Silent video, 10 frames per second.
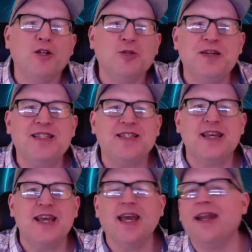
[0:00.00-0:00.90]
be
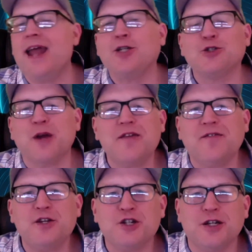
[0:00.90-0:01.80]
seeing an x-ray
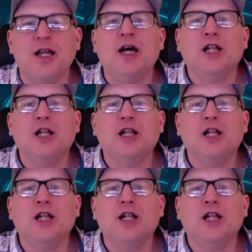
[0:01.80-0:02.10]
vision,